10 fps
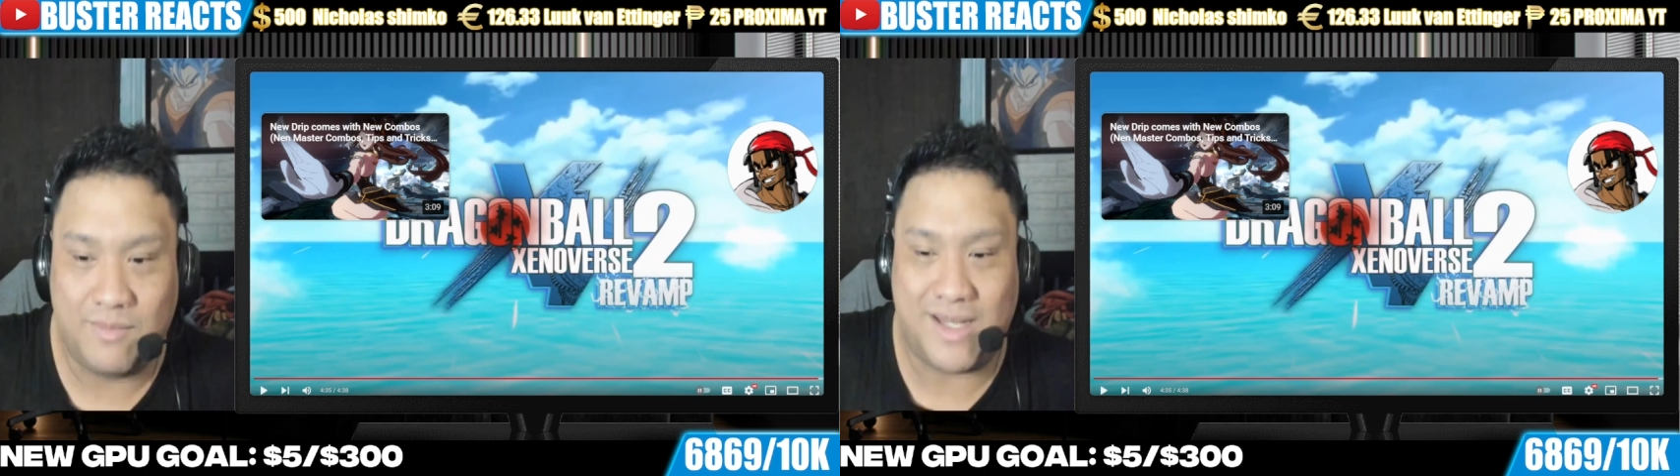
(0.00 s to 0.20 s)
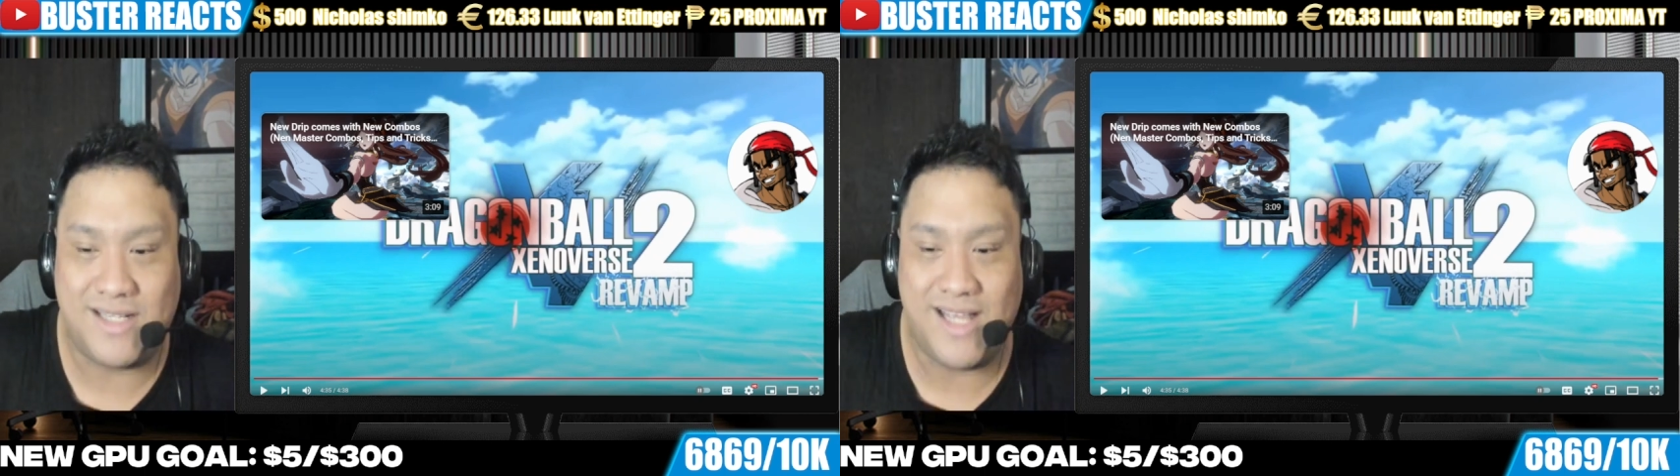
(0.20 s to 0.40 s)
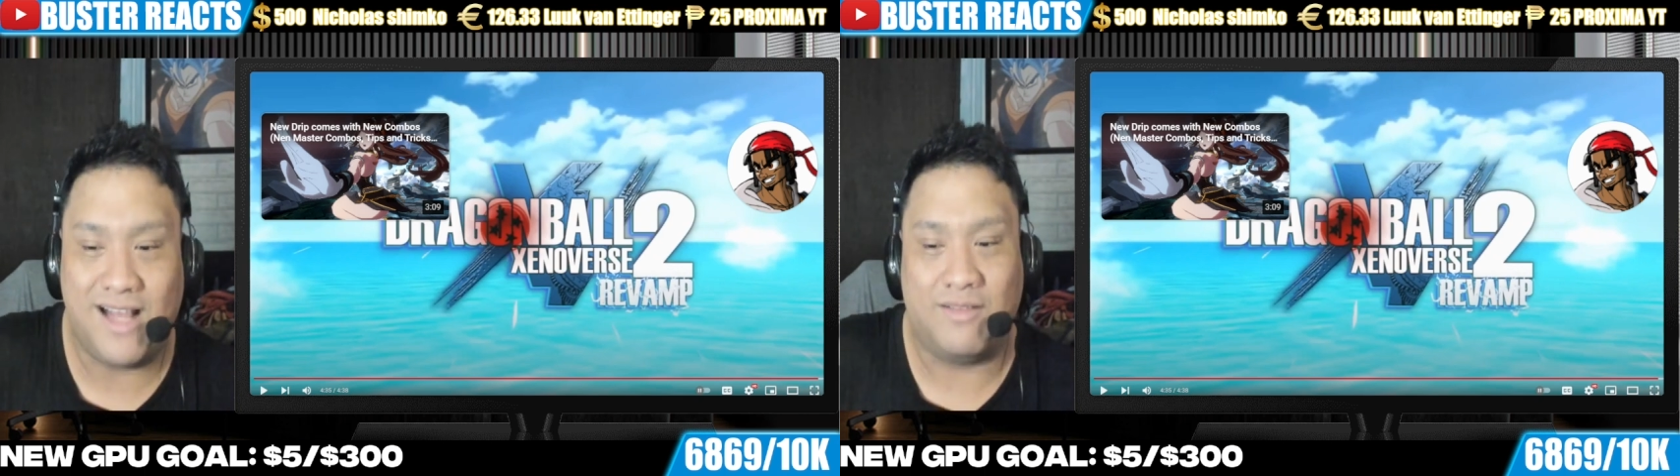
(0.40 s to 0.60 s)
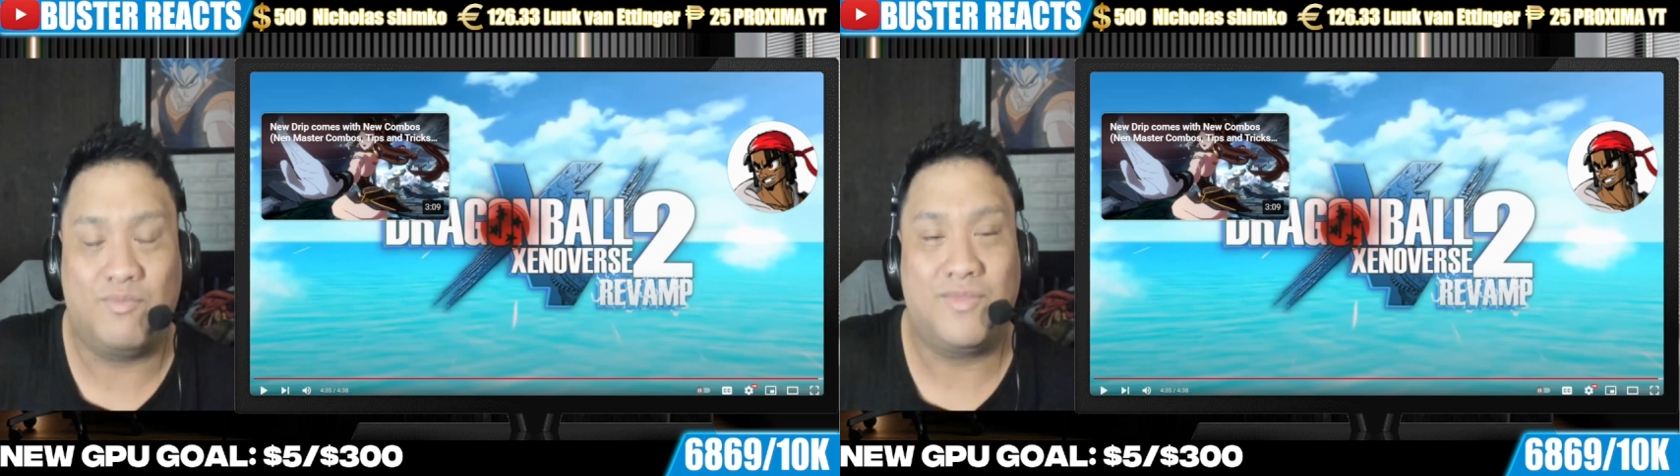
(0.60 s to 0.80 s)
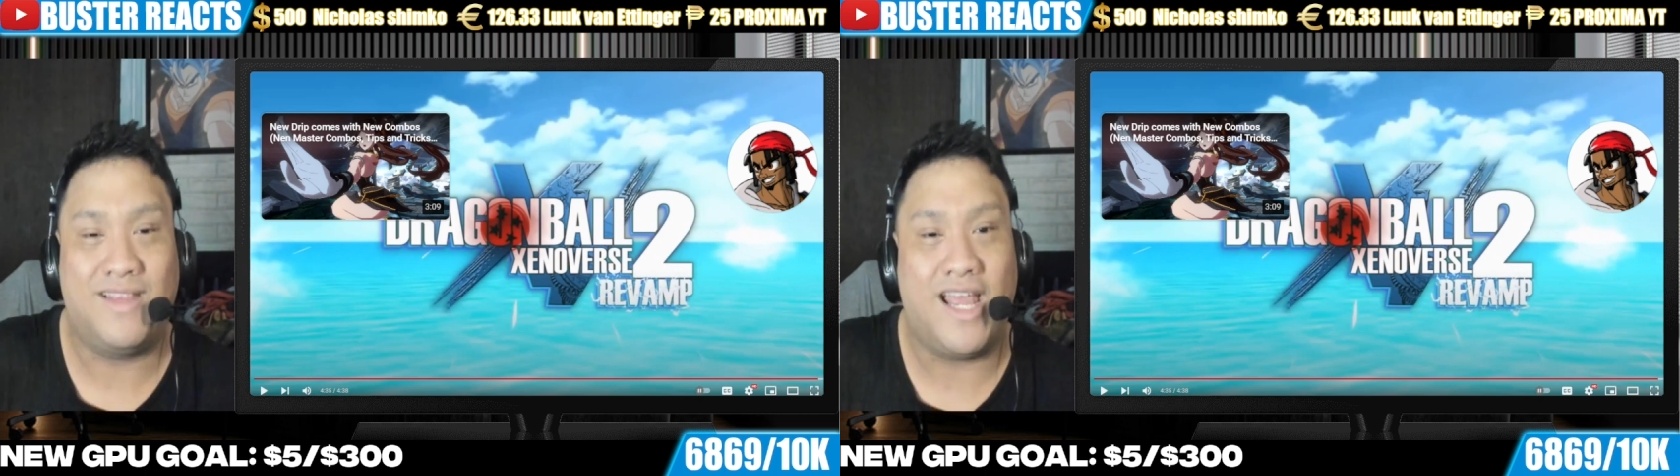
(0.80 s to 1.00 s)
But still,
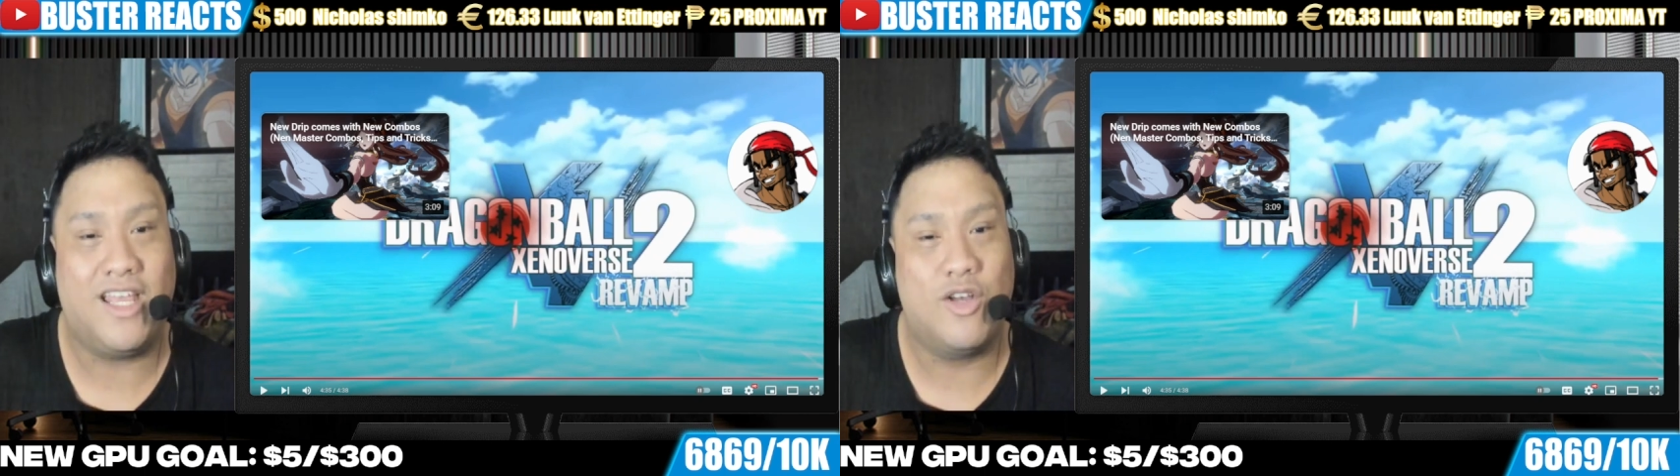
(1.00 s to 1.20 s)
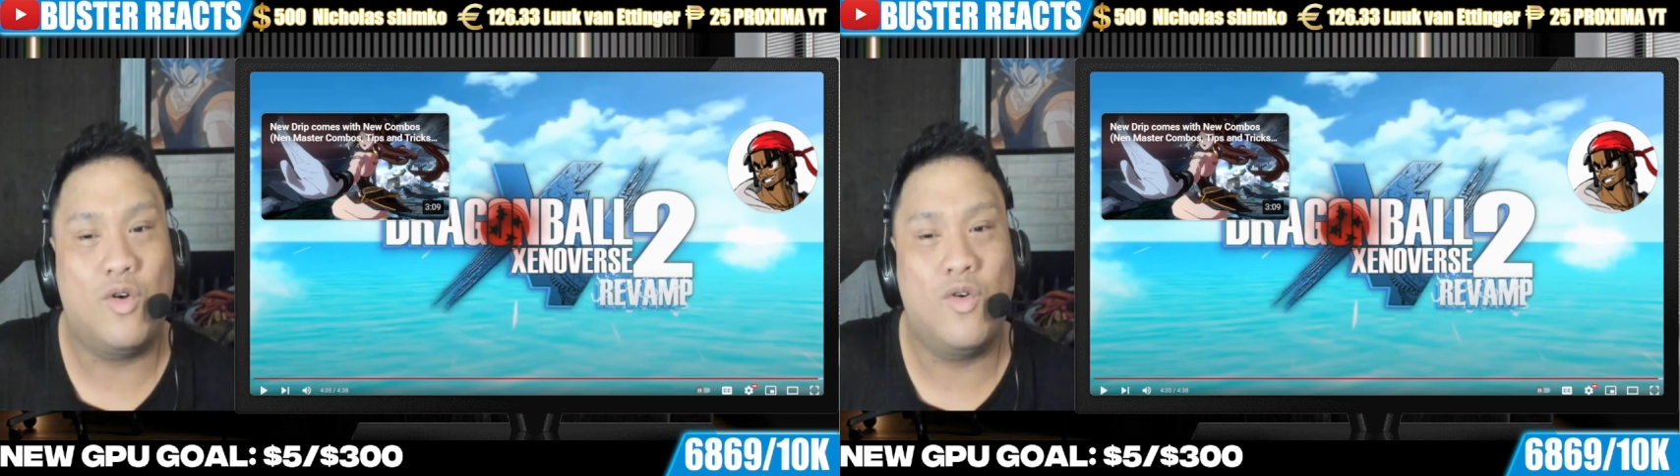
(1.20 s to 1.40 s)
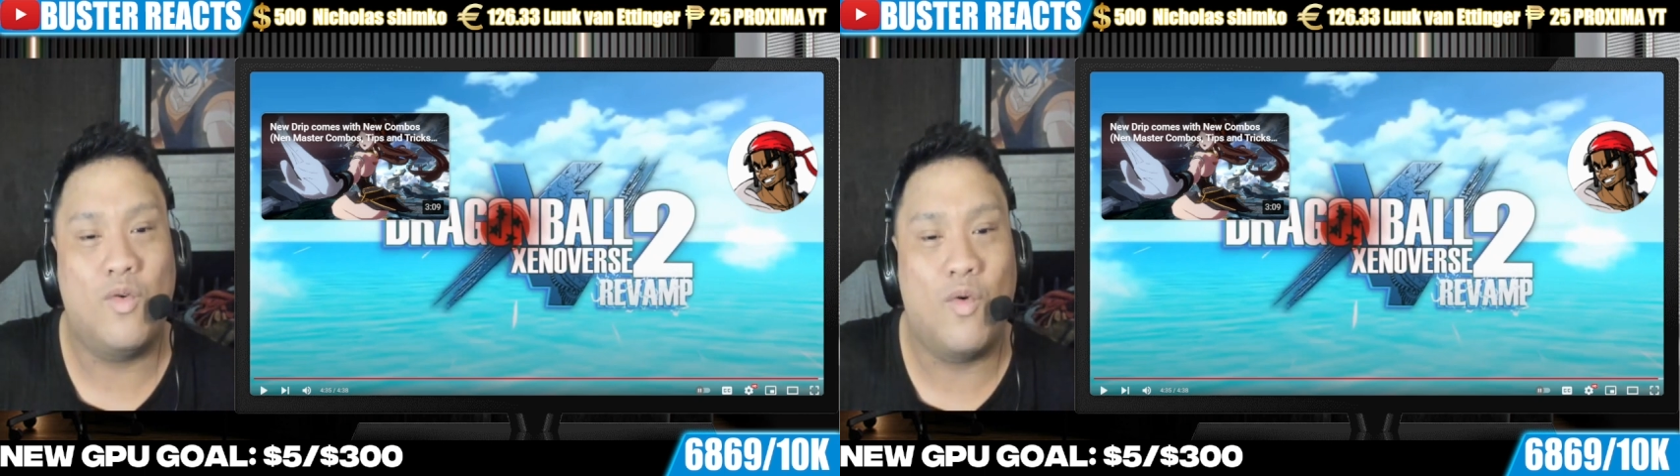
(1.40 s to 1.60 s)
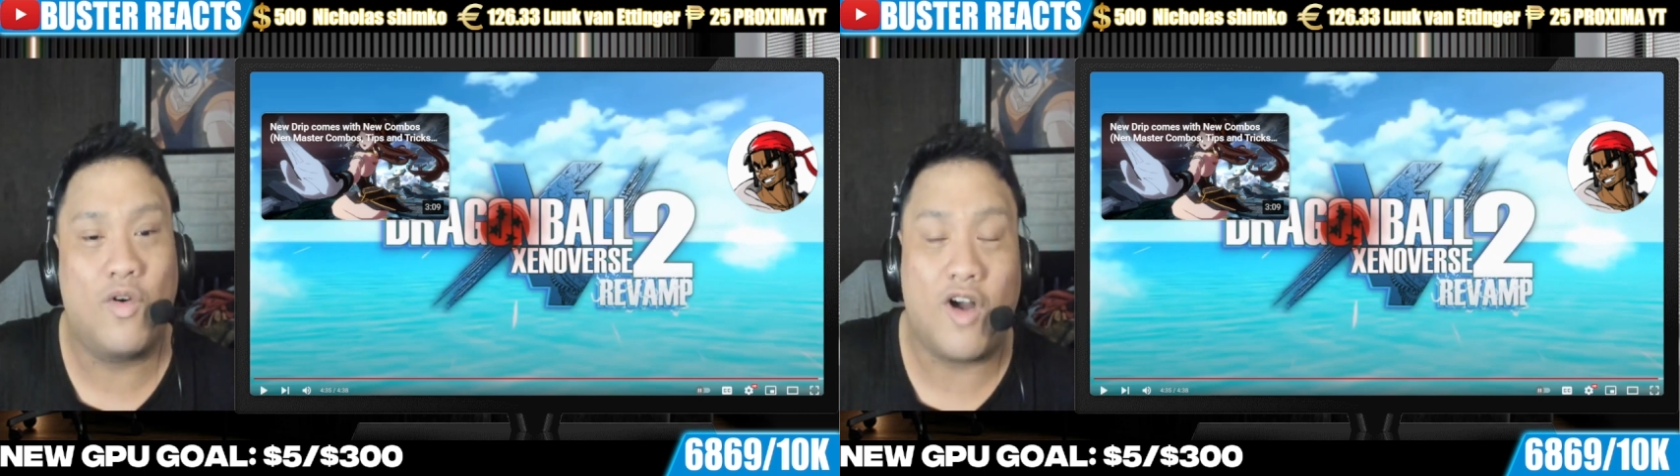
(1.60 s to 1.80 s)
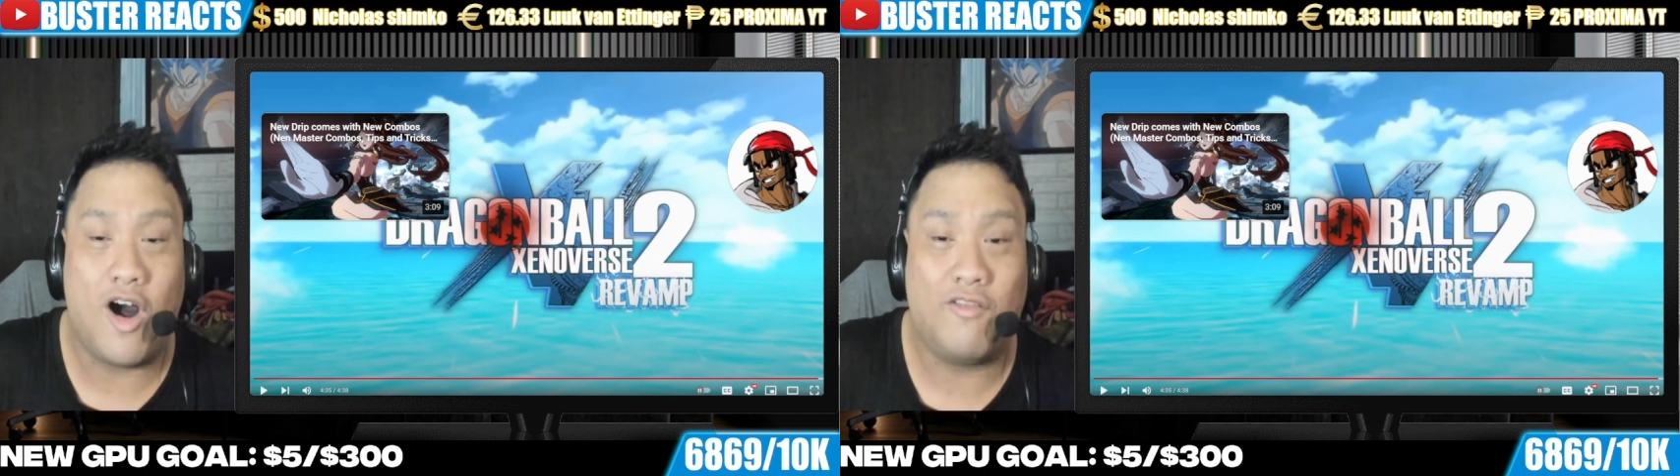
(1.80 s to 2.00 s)
thank you
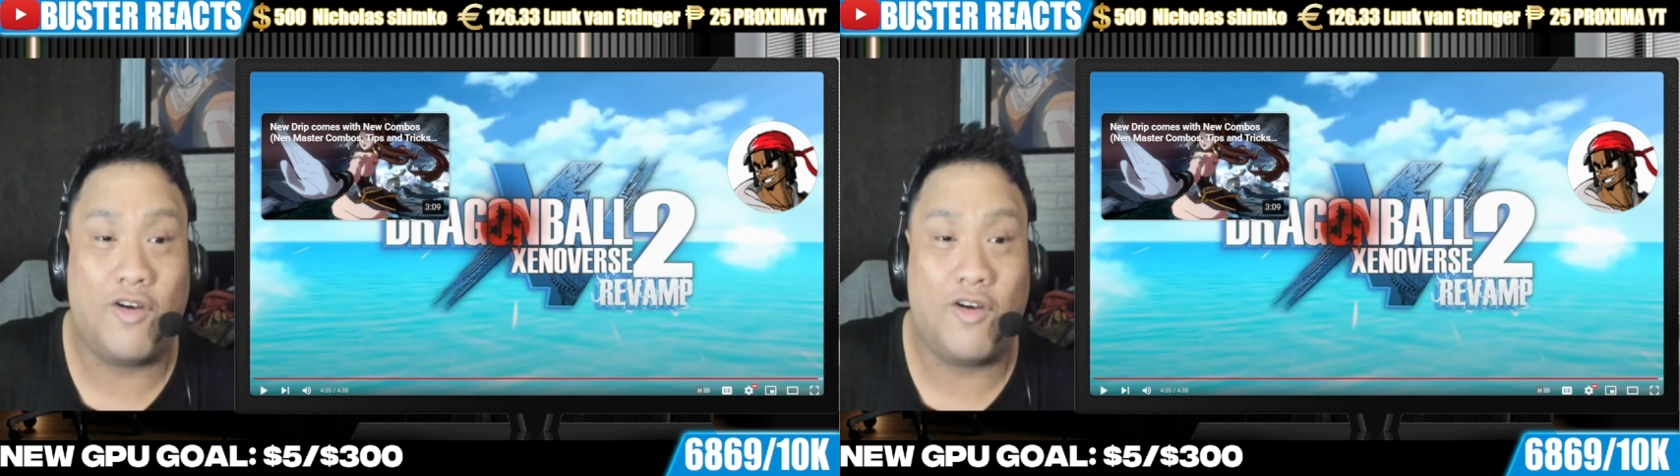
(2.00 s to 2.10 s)
Wukong